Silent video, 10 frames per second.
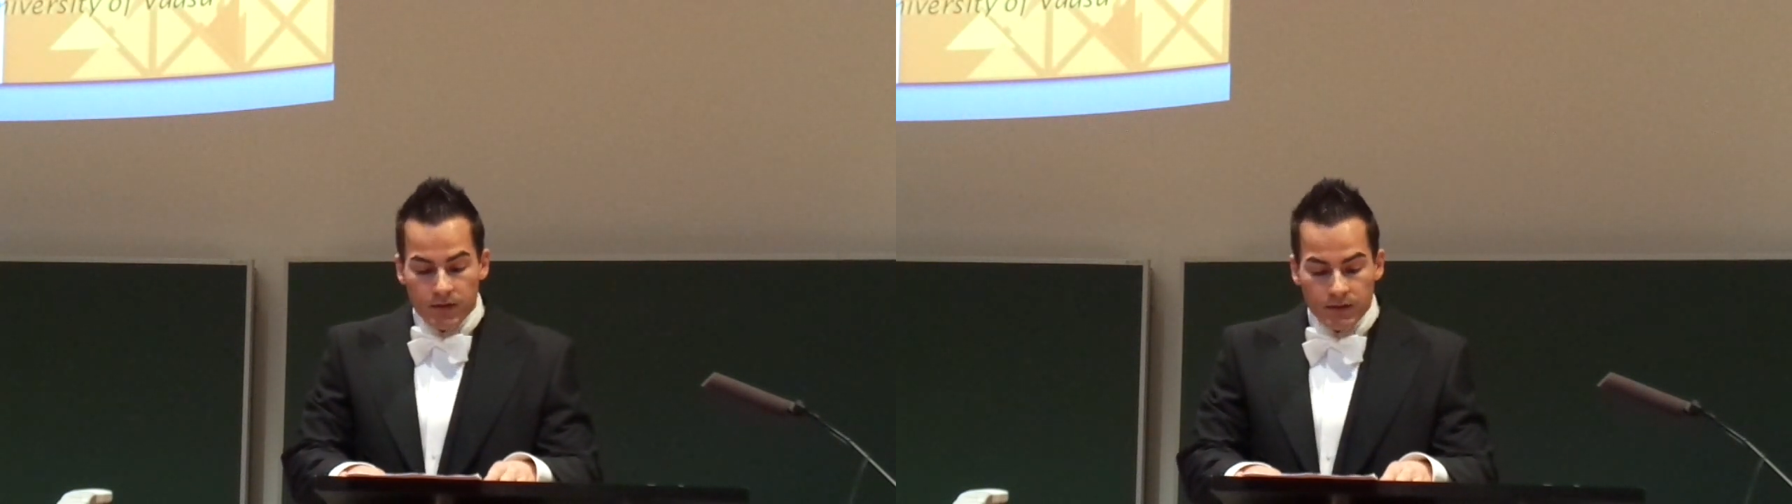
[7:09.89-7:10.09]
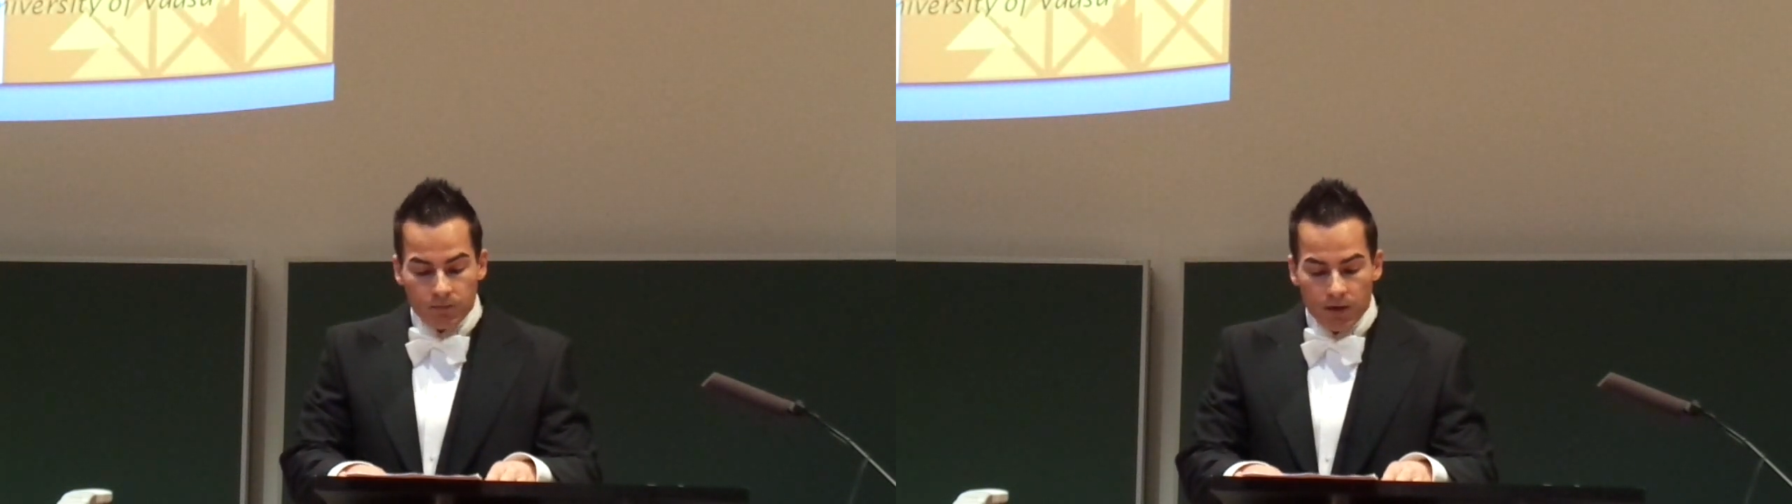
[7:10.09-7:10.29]

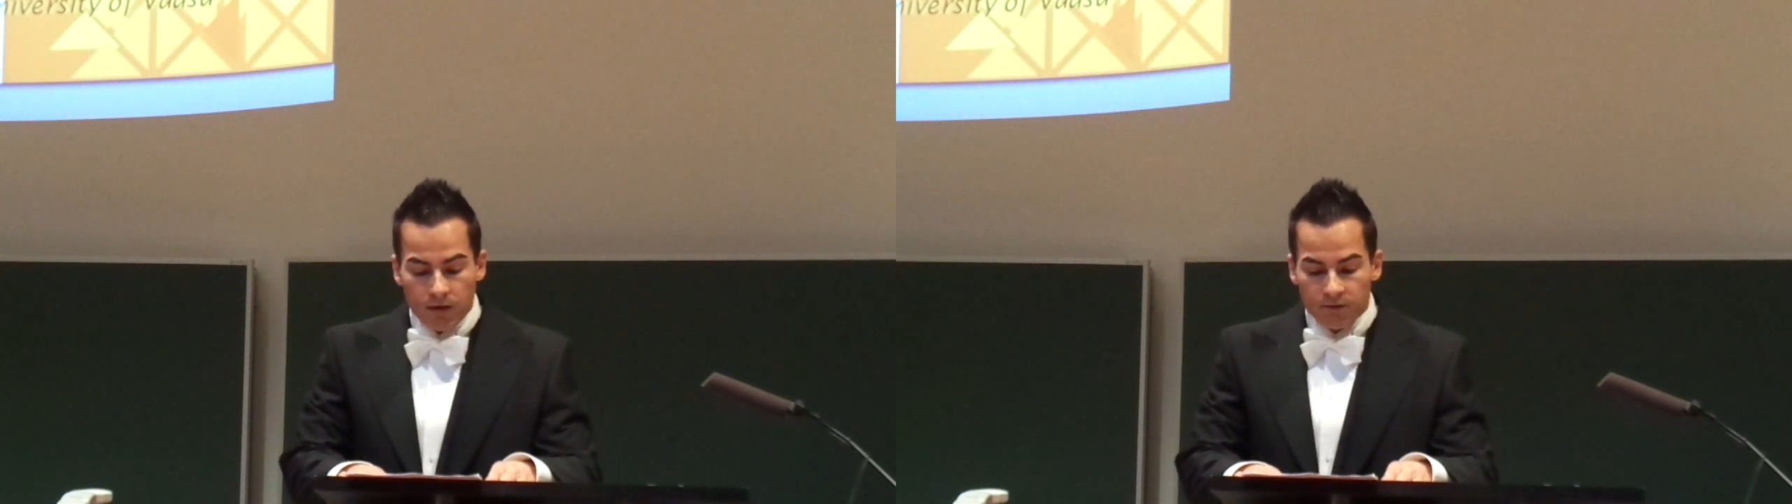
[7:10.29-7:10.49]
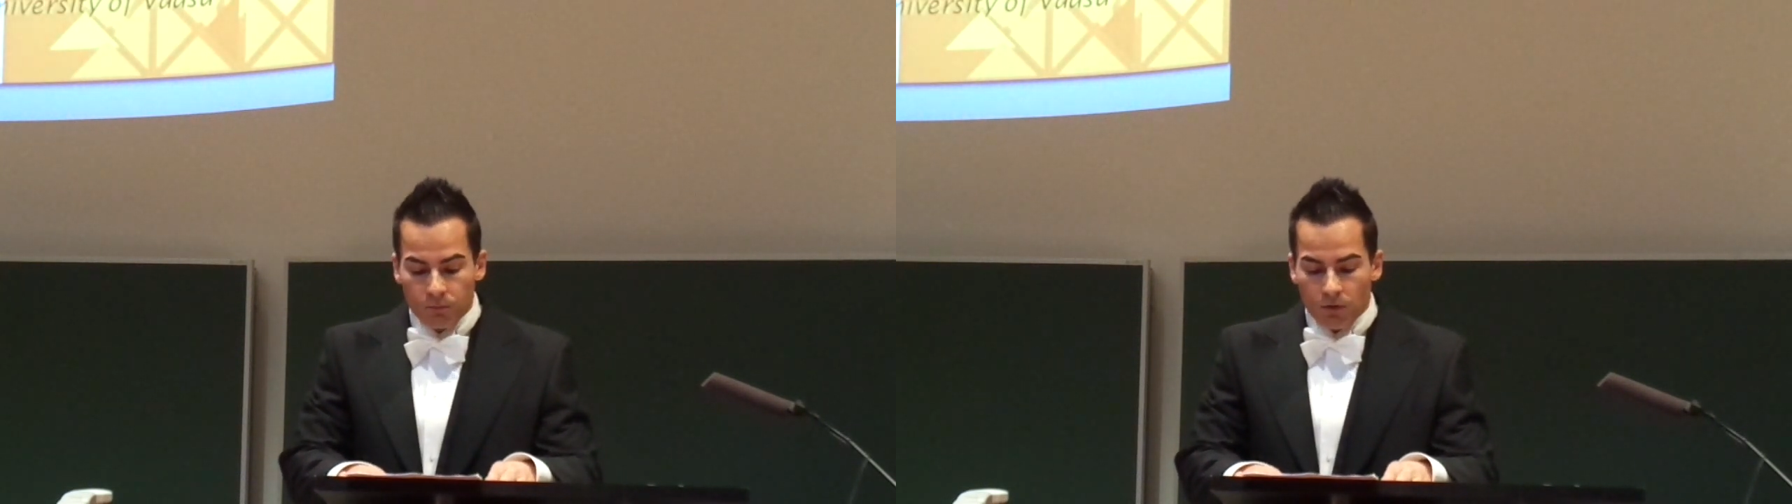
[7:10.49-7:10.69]
Titman
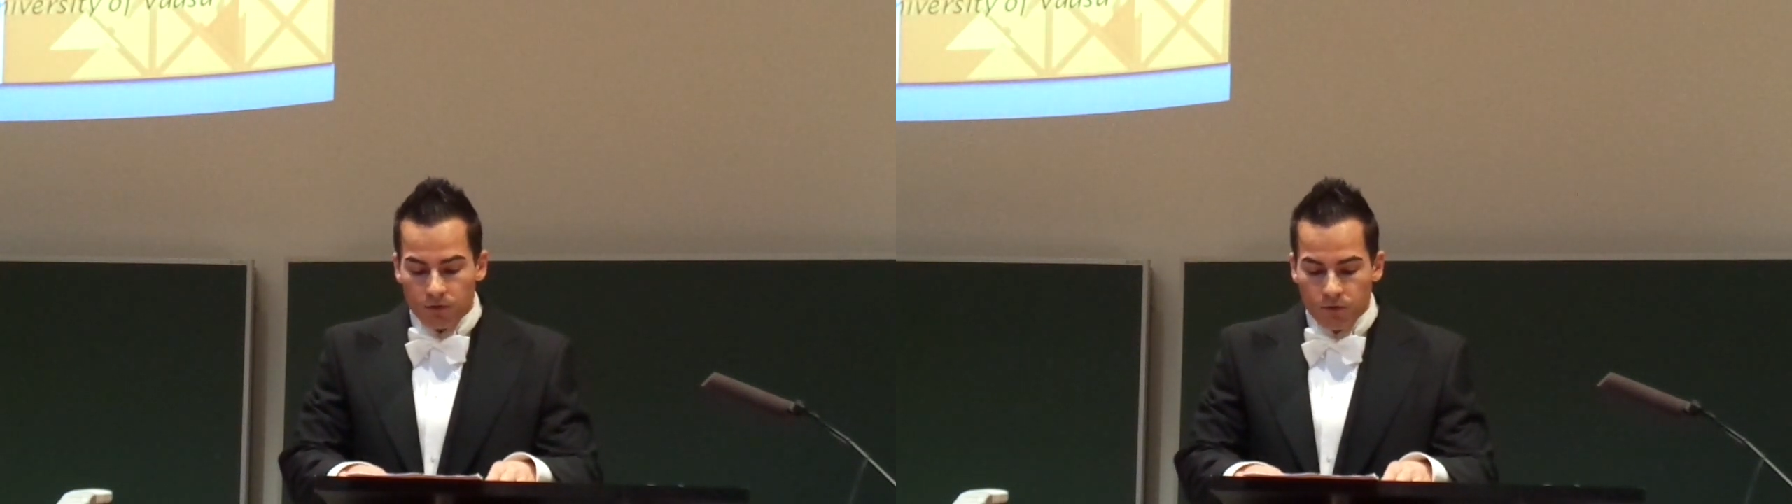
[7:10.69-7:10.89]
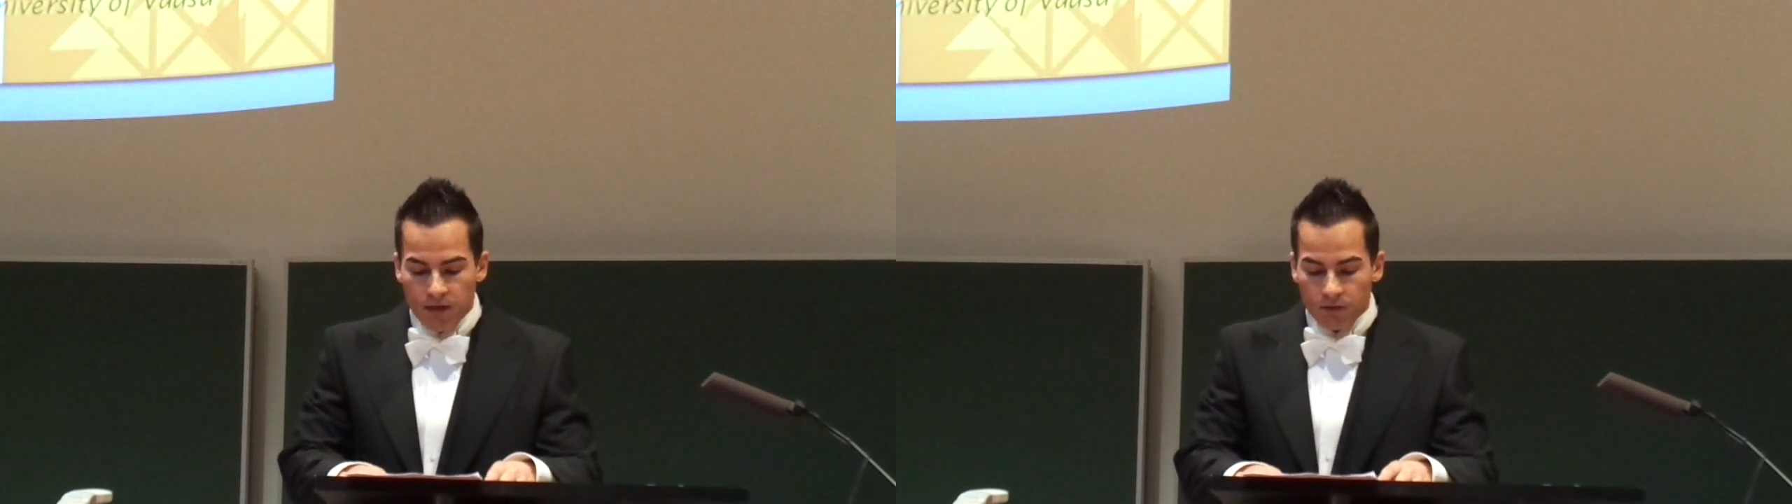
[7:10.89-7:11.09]
explored
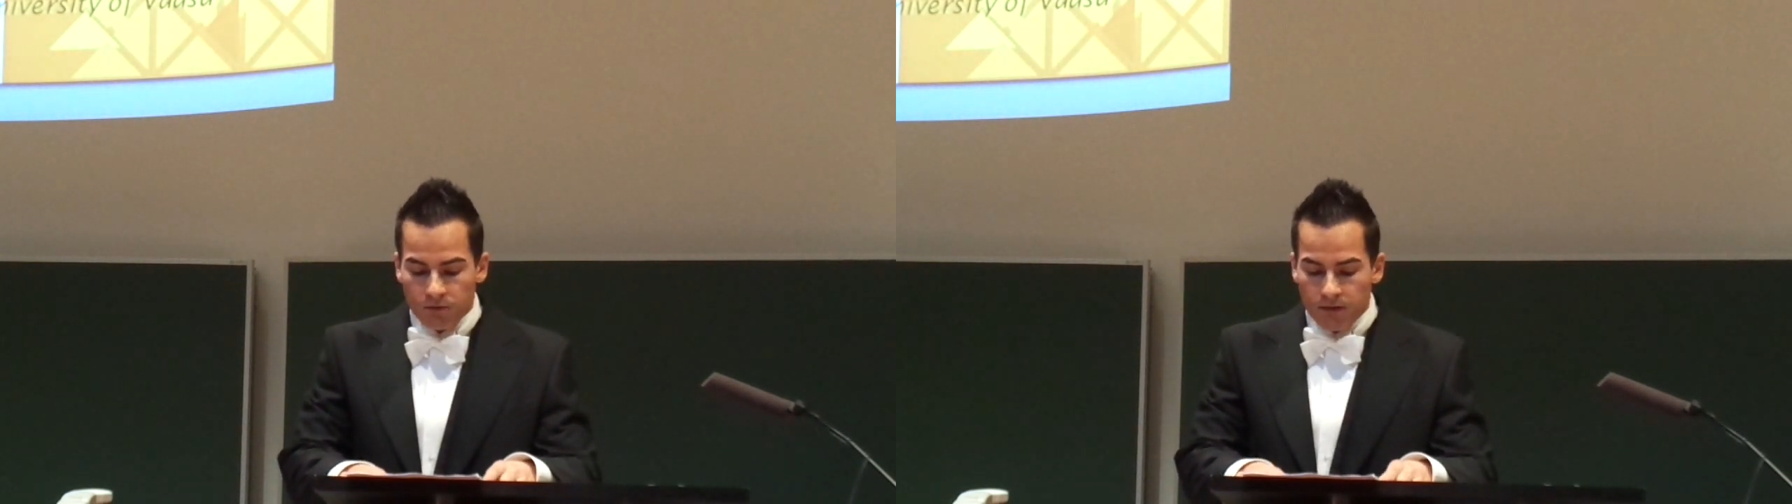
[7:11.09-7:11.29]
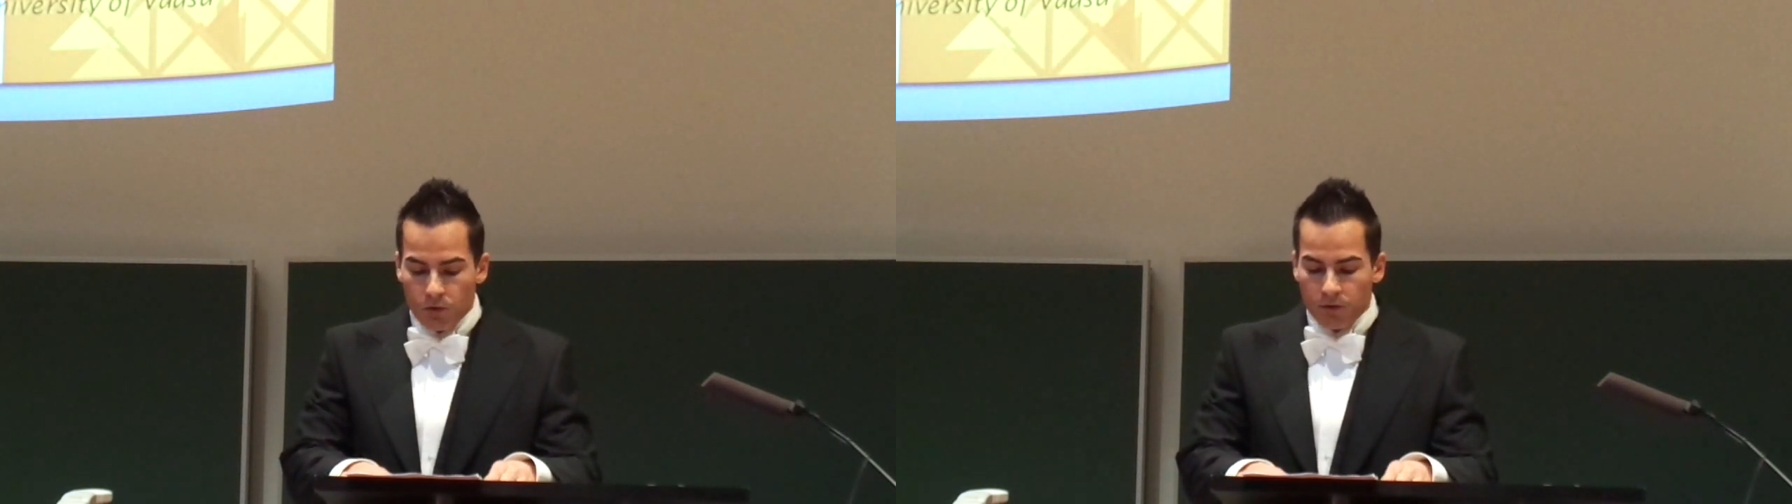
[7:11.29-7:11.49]
trading
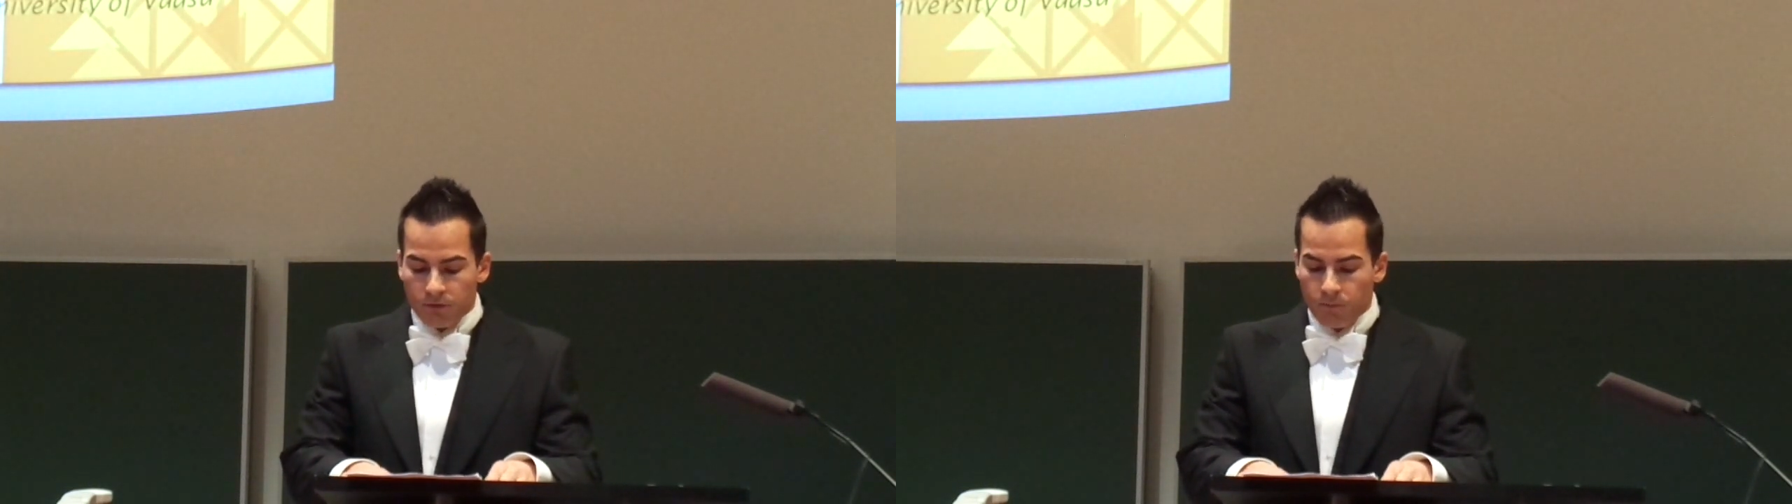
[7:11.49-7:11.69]
strategies